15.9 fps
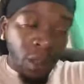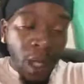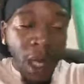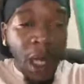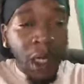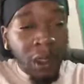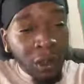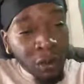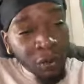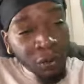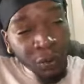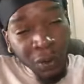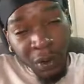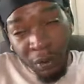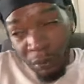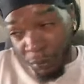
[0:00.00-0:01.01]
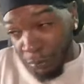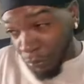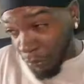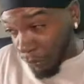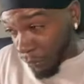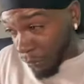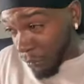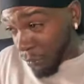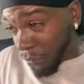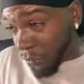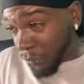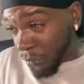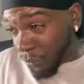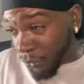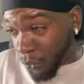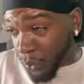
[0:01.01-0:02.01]
I, could agree
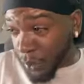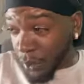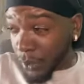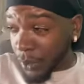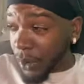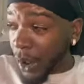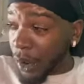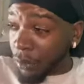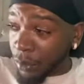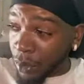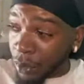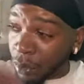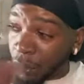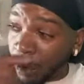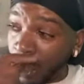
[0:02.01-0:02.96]
with the statement.